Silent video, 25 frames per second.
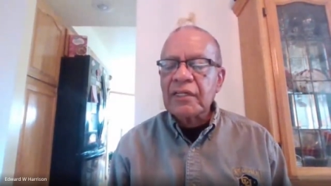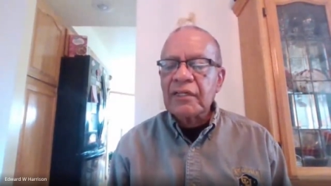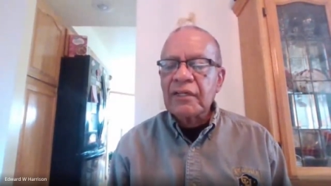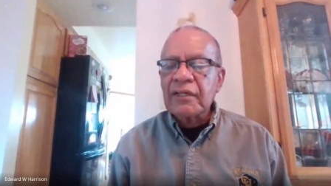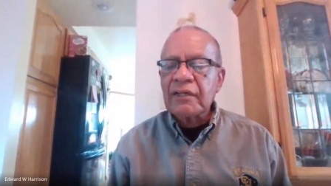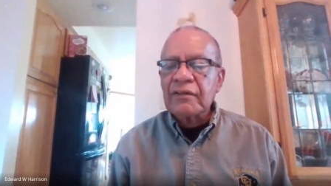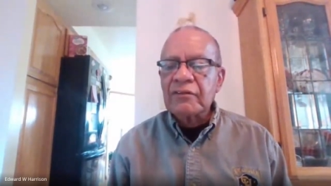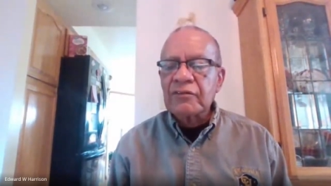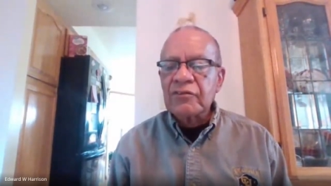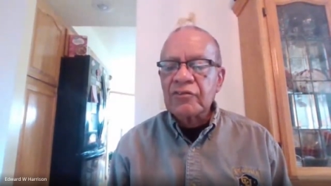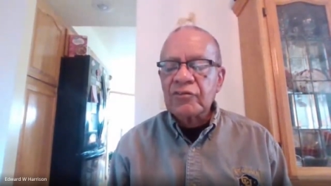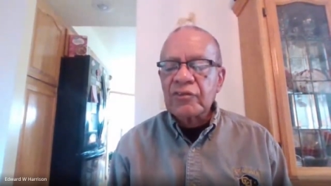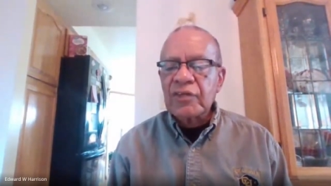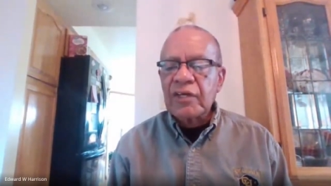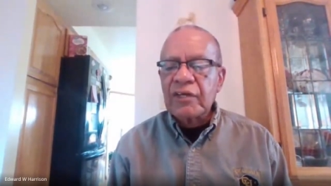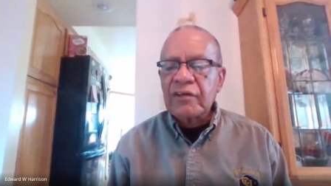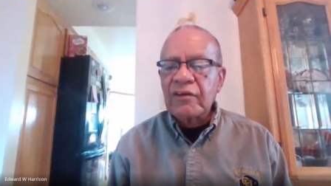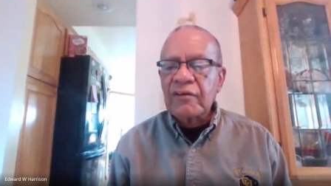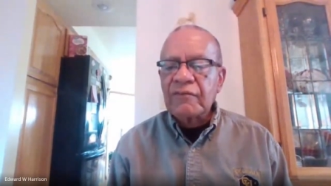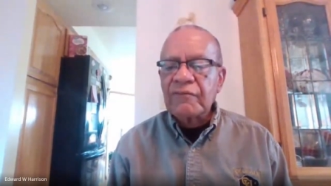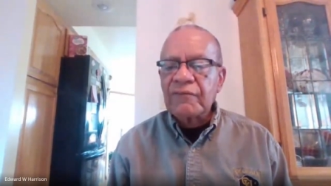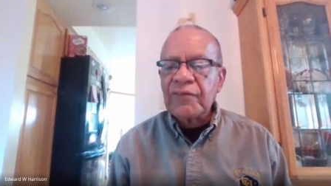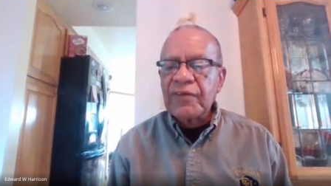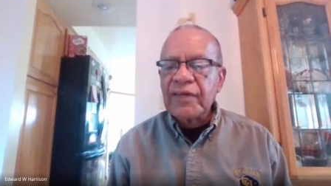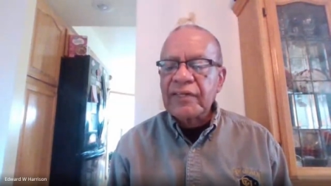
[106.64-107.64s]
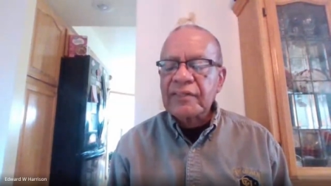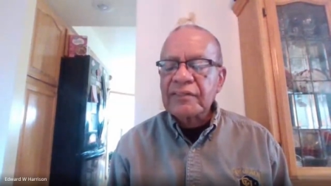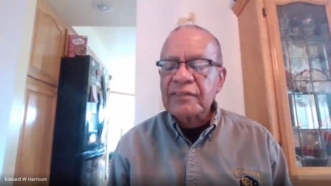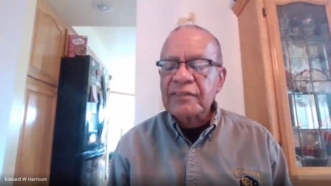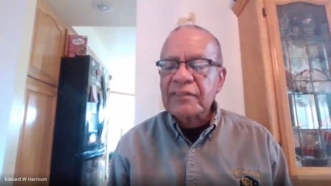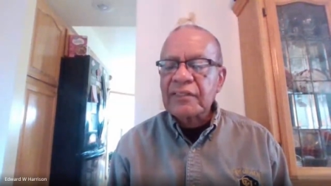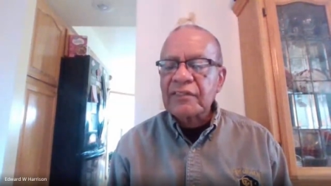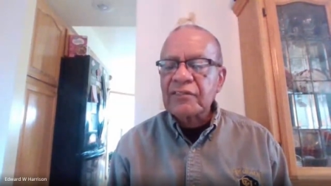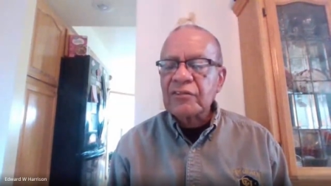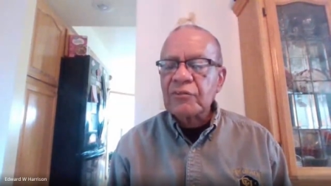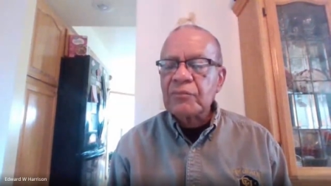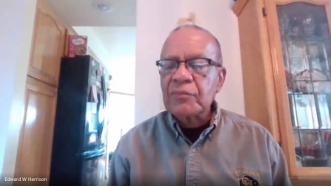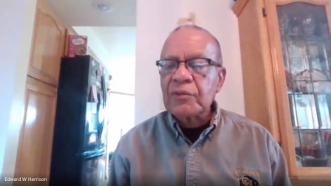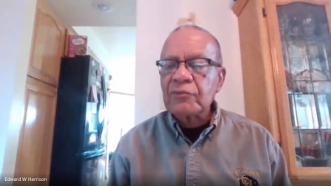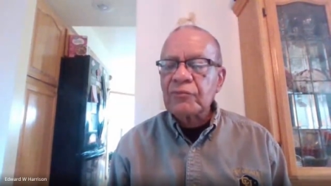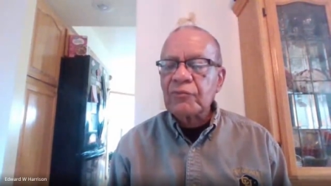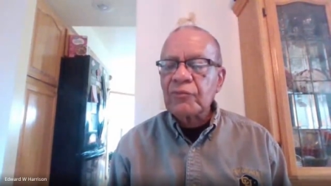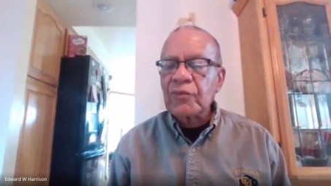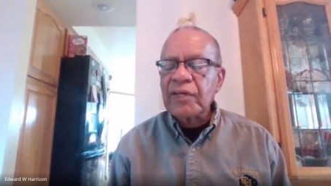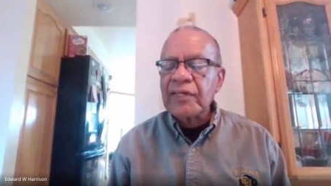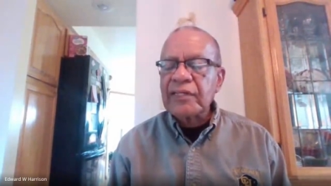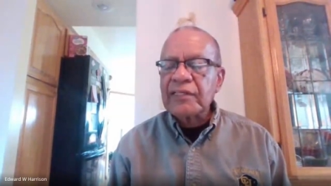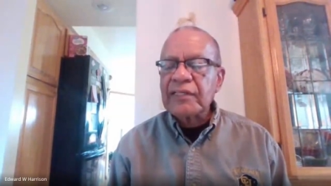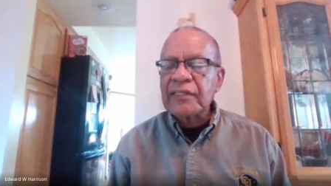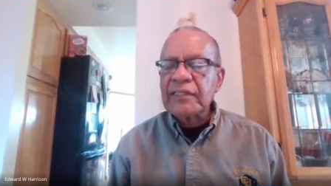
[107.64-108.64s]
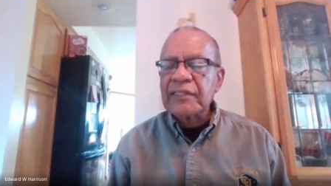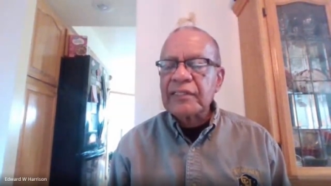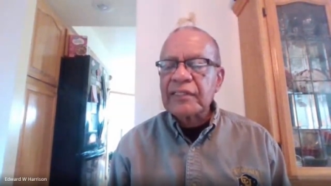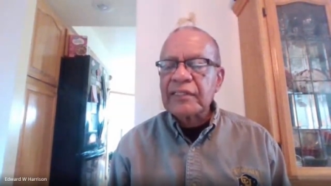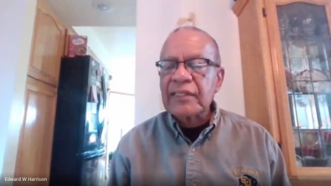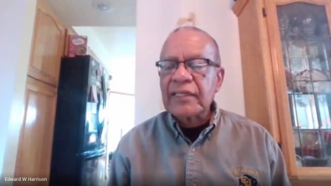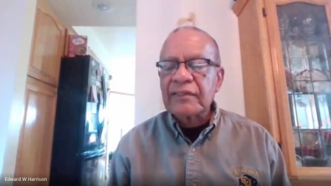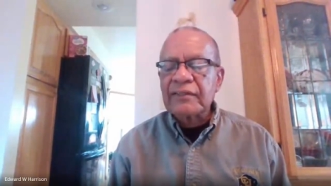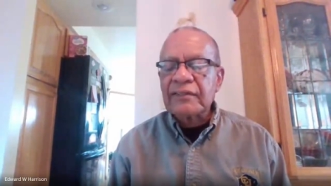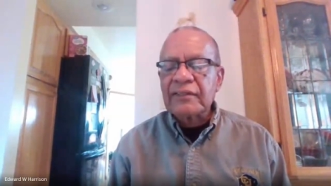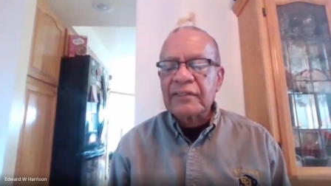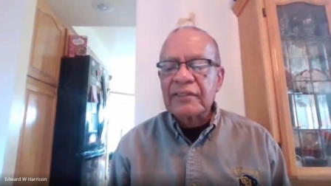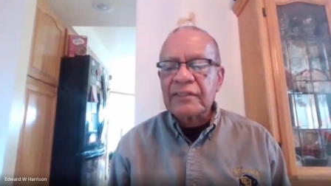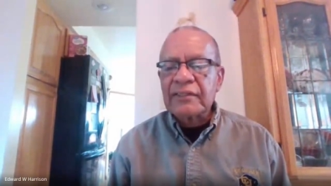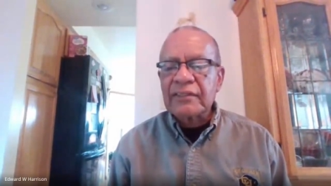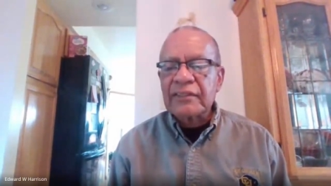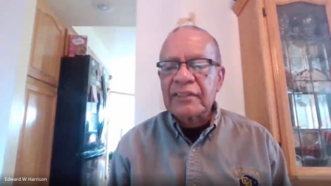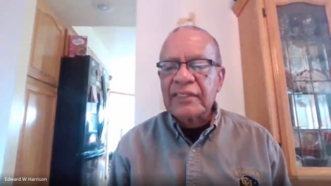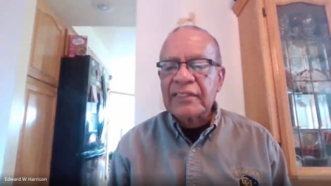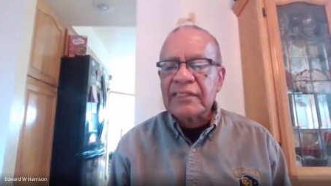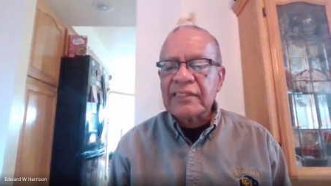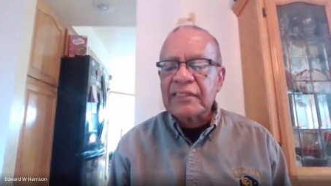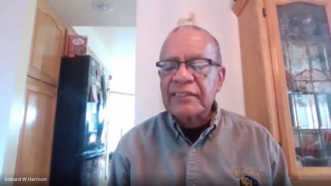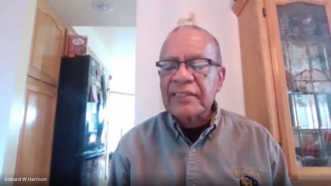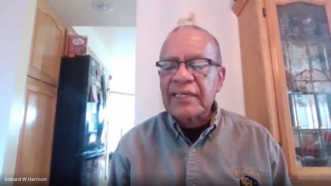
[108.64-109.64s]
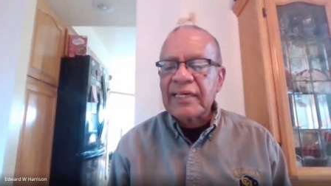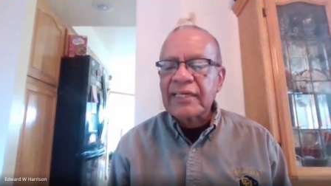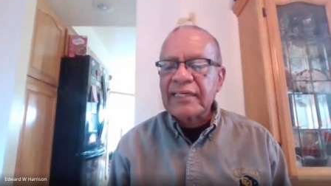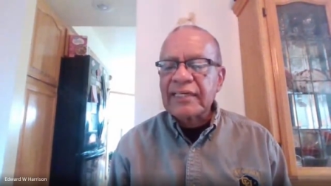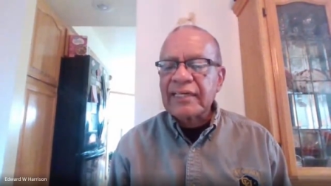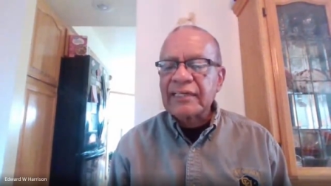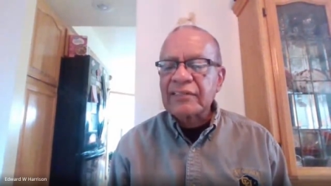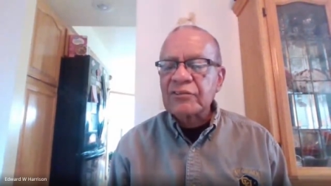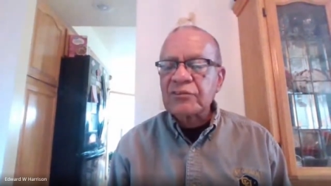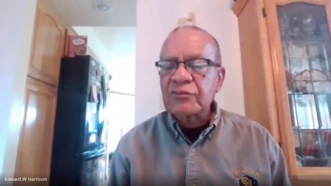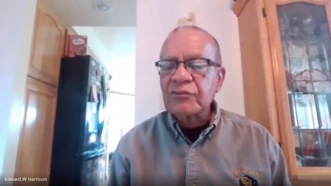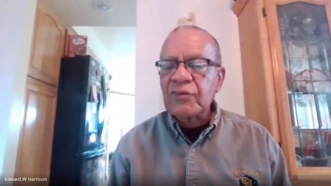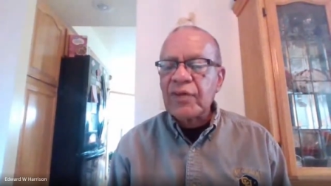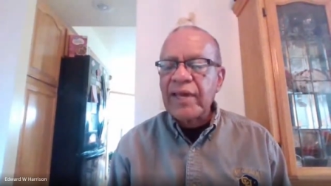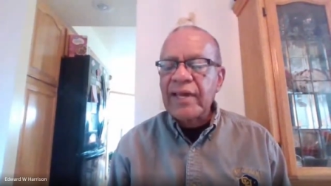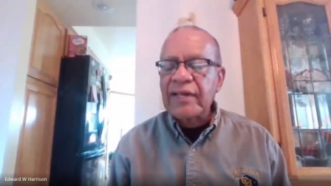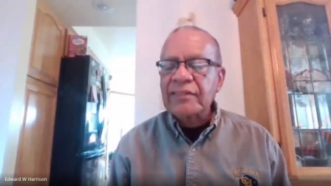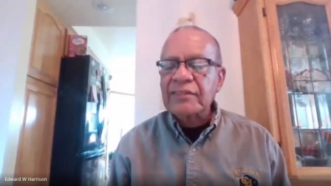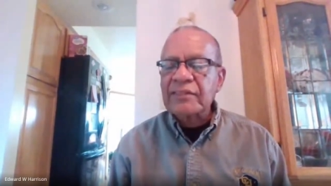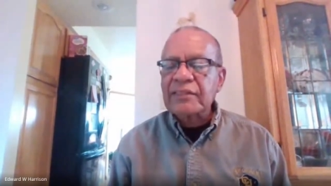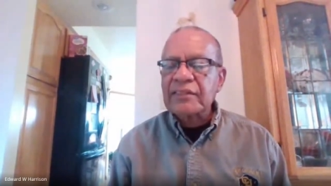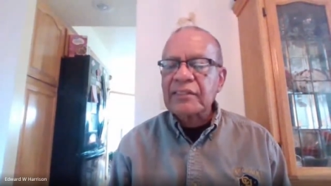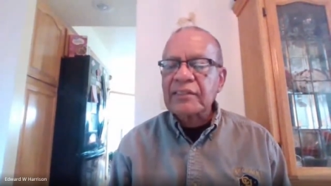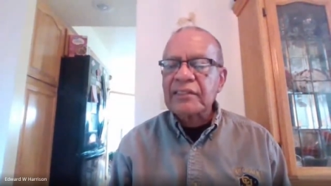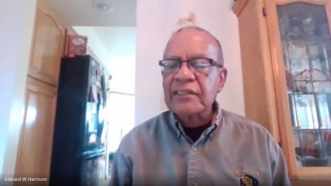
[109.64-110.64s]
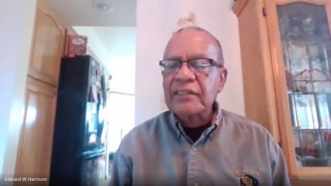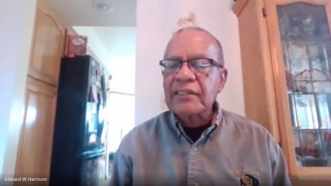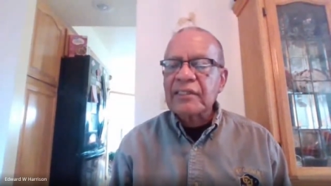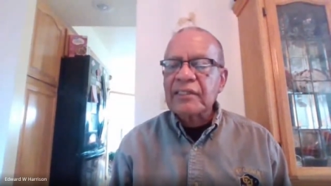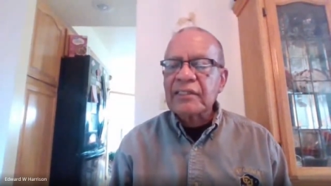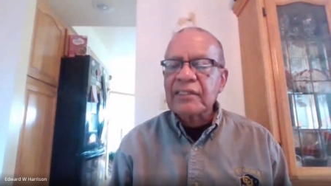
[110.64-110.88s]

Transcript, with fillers: you that are vets and you've been waiting and needing that extraction,